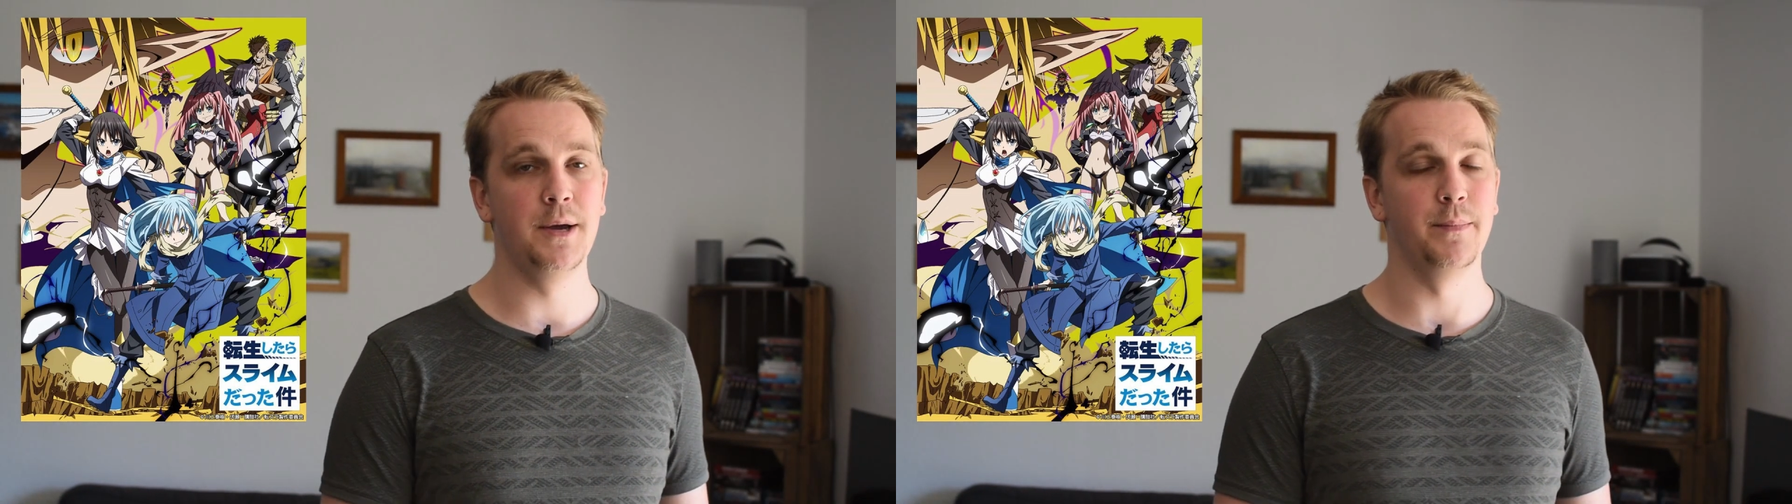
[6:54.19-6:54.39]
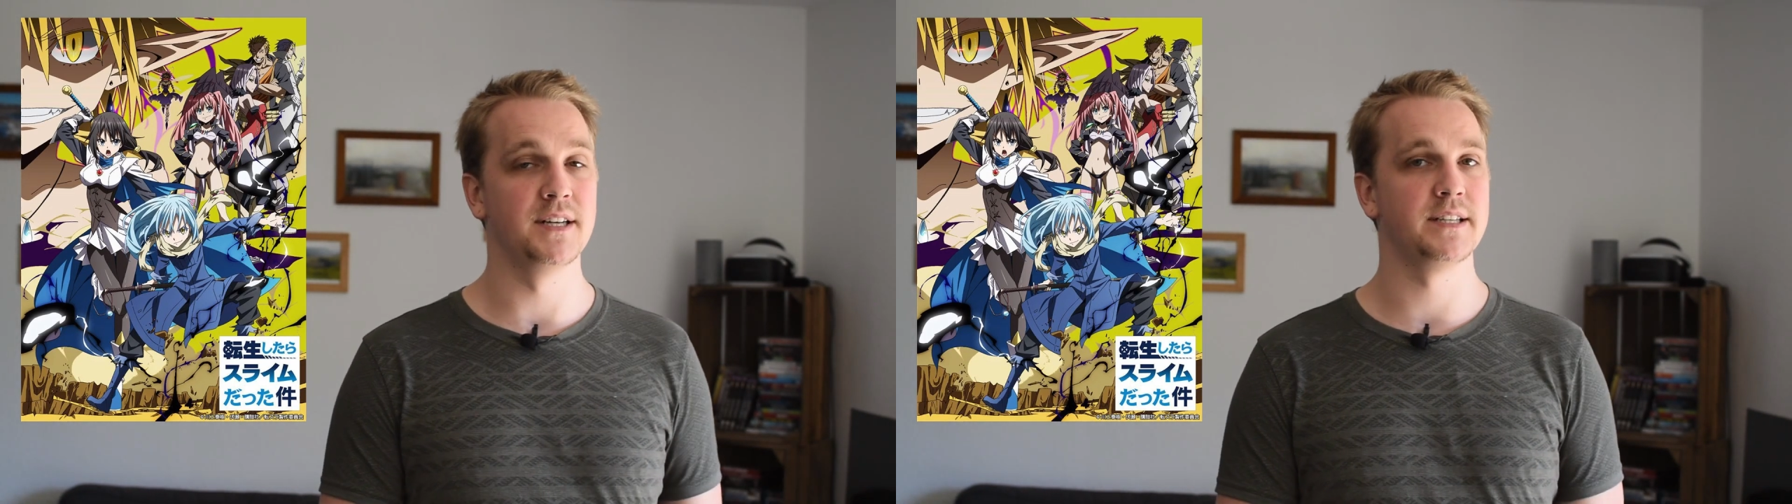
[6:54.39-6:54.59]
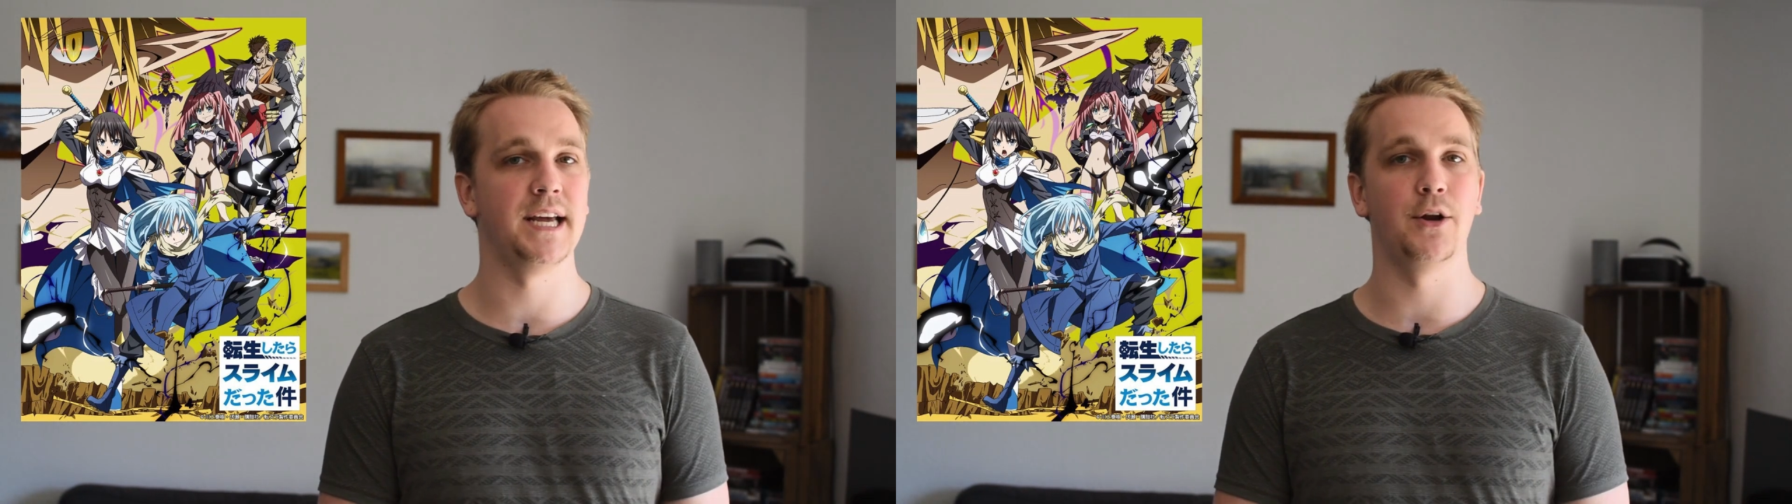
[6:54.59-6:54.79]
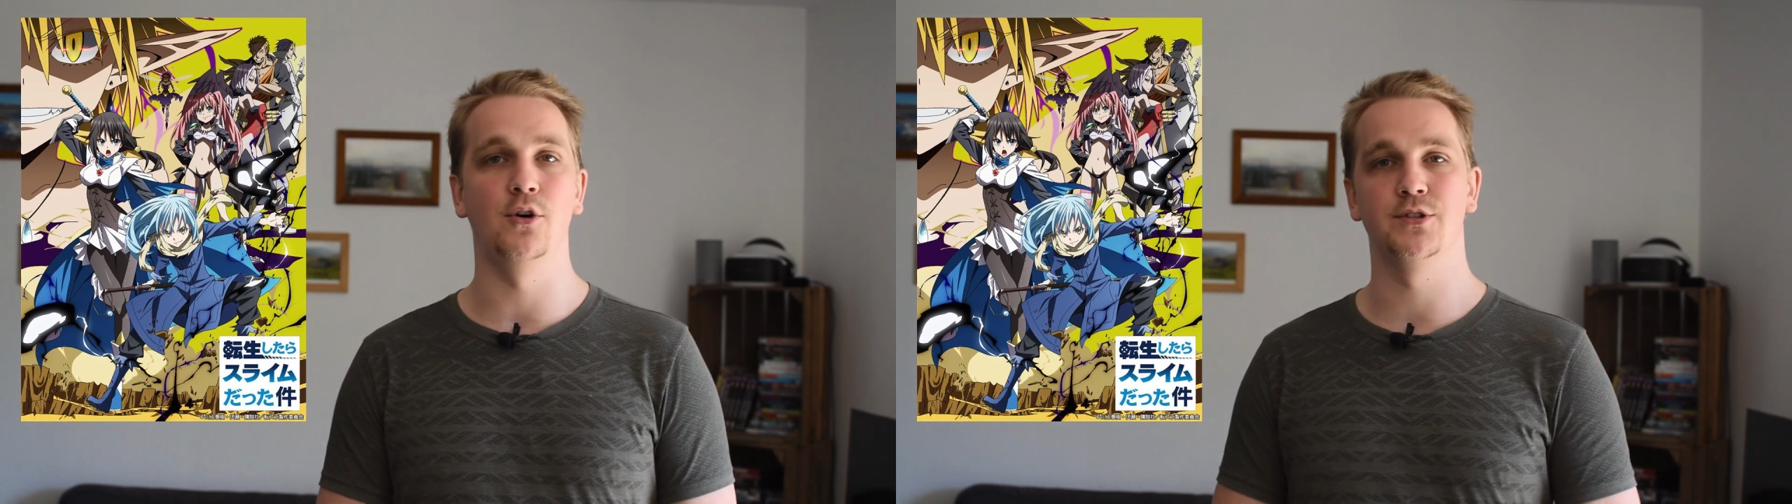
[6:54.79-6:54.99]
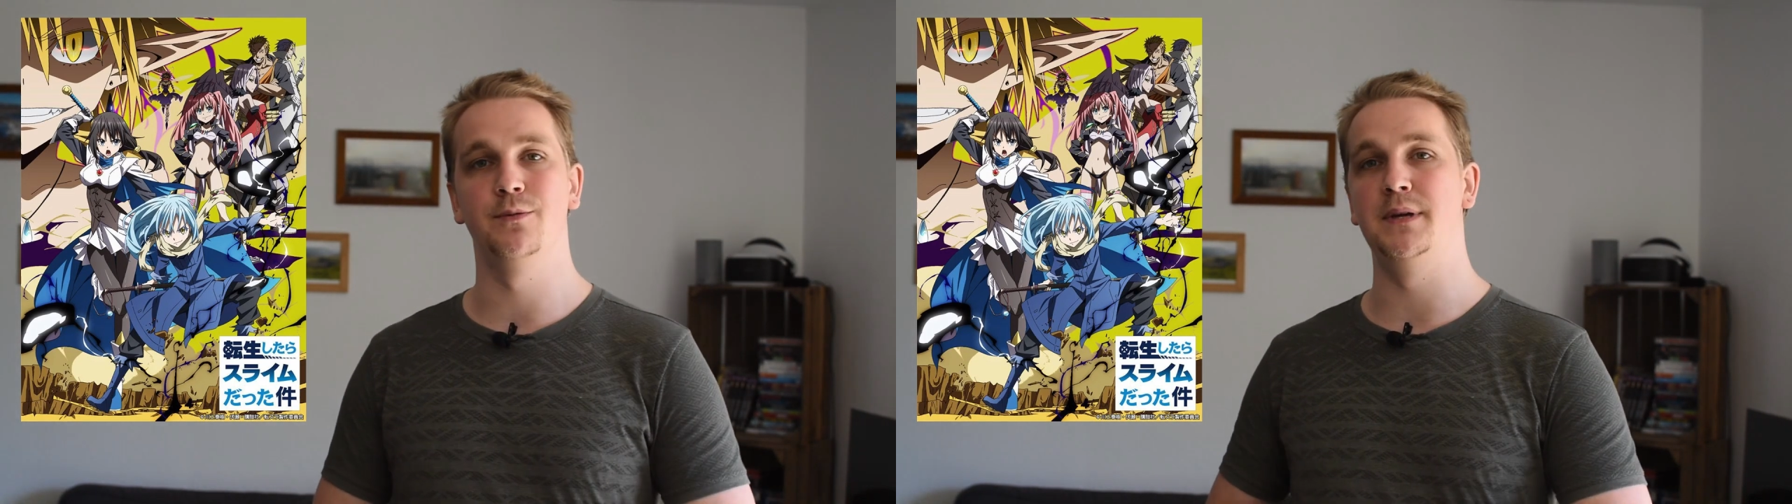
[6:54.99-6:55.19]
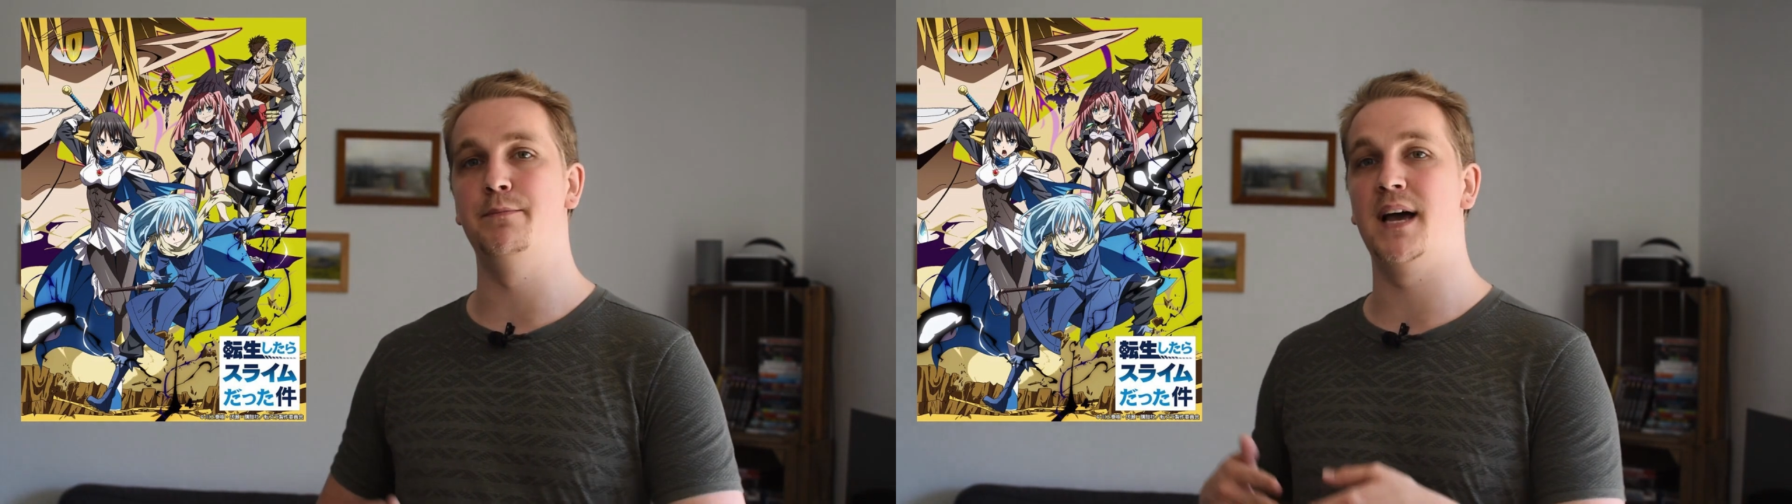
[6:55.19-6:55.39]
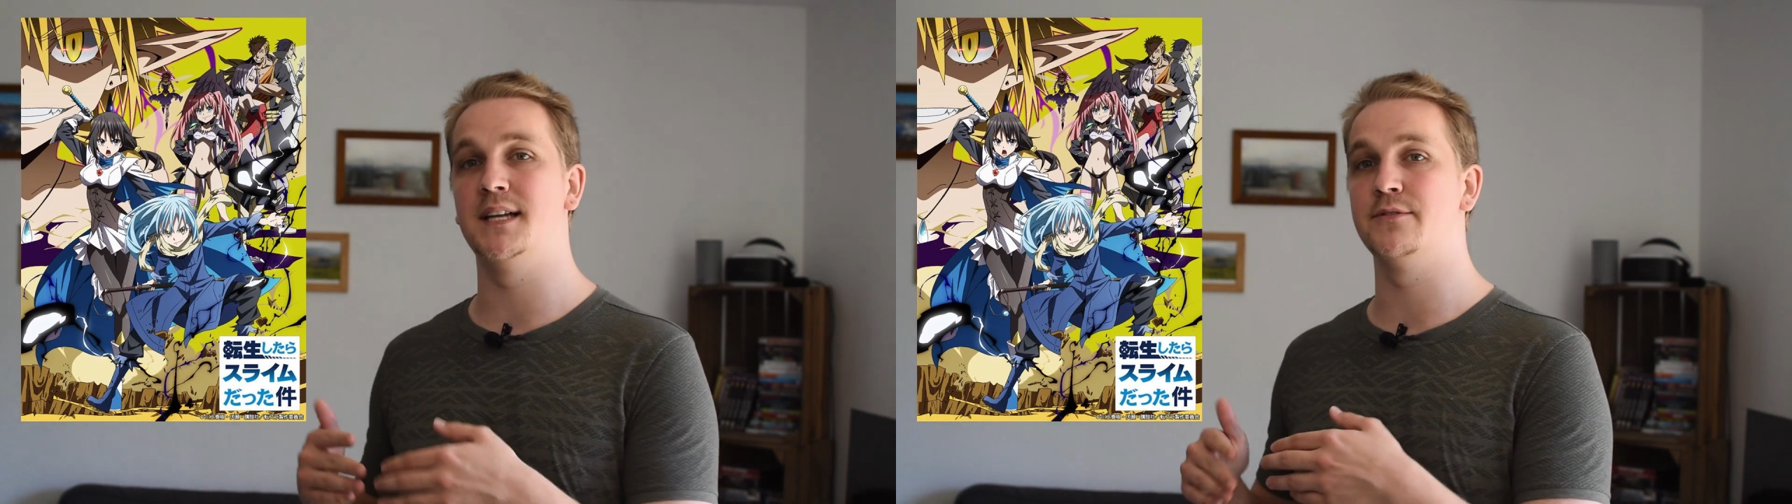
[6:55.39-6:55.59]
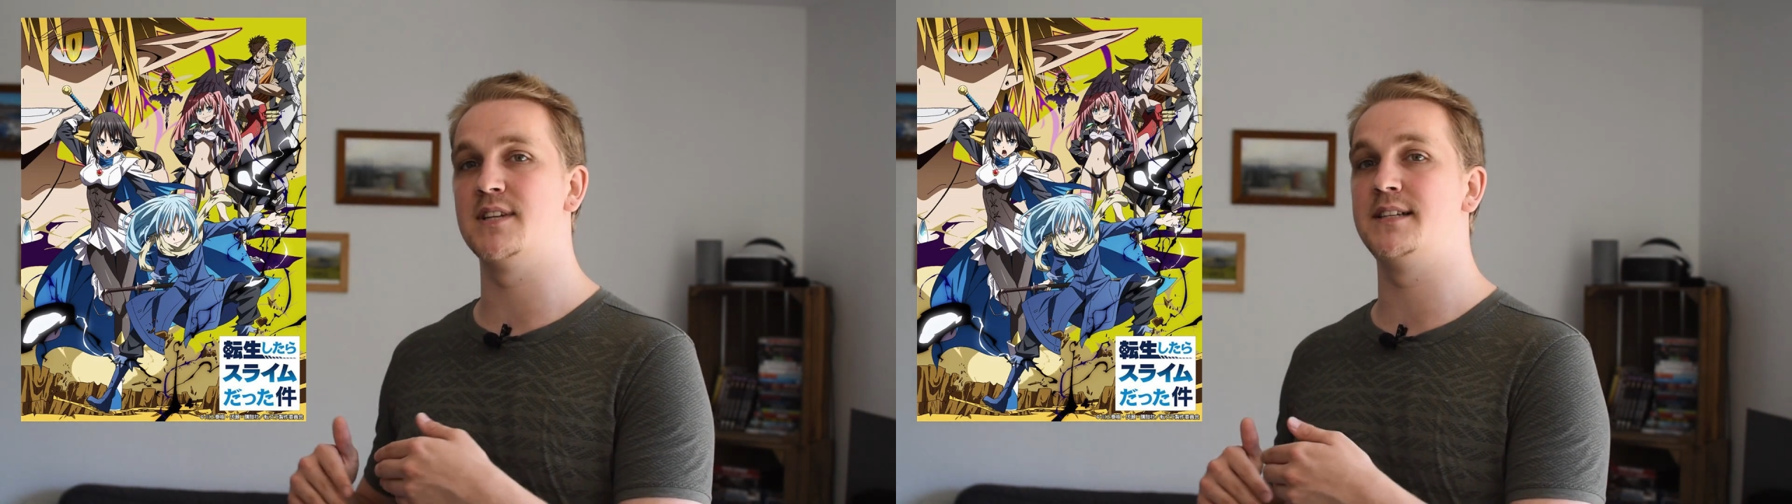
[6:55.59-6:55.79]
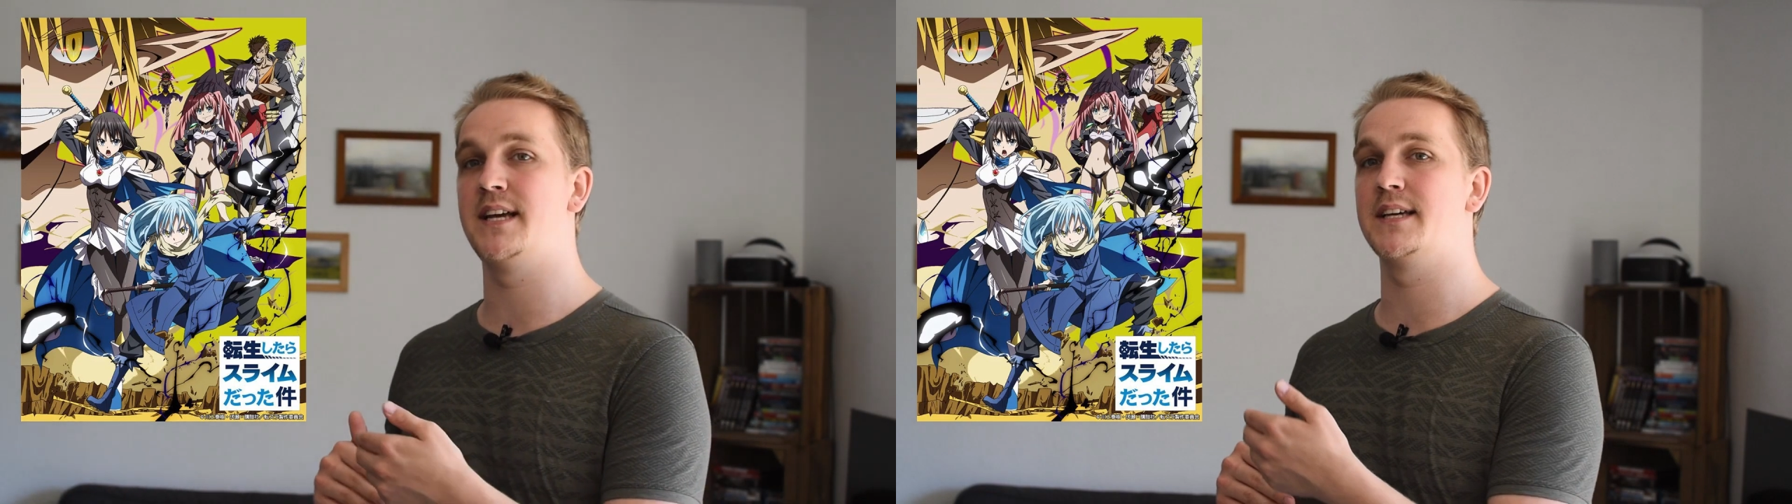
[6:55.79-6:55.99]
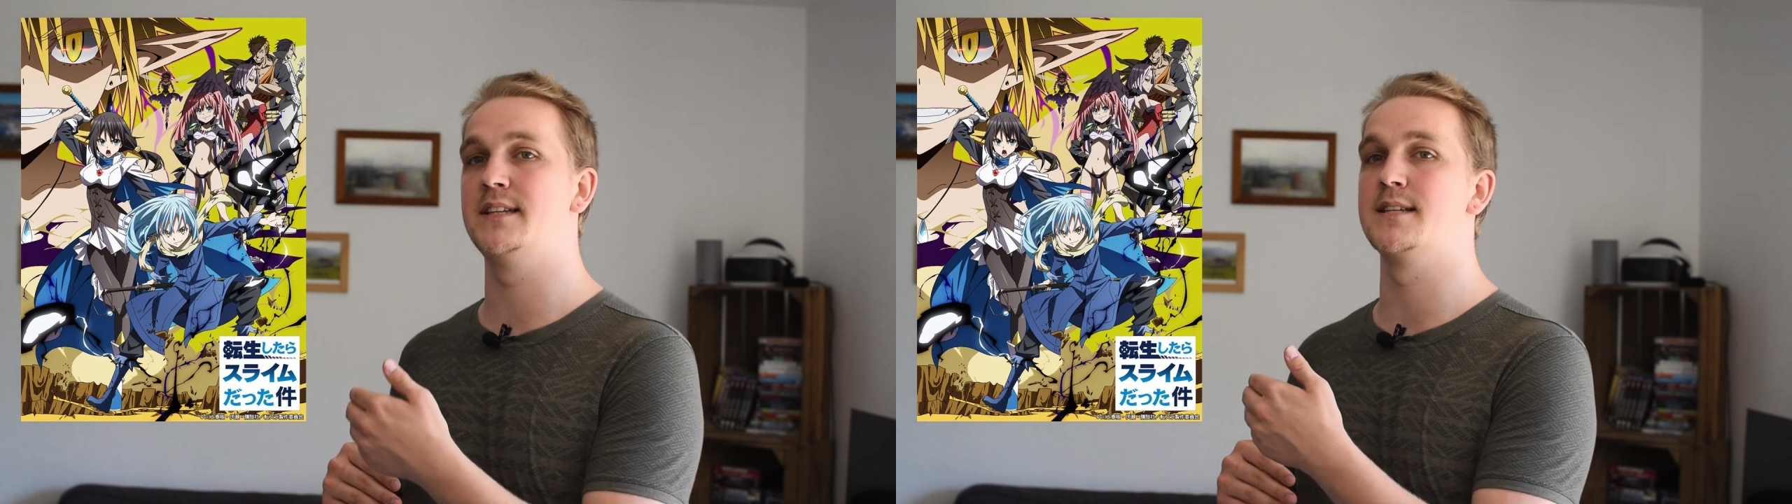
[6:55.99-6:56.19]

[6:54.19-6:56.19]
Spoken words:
but it can also be bad if they're taking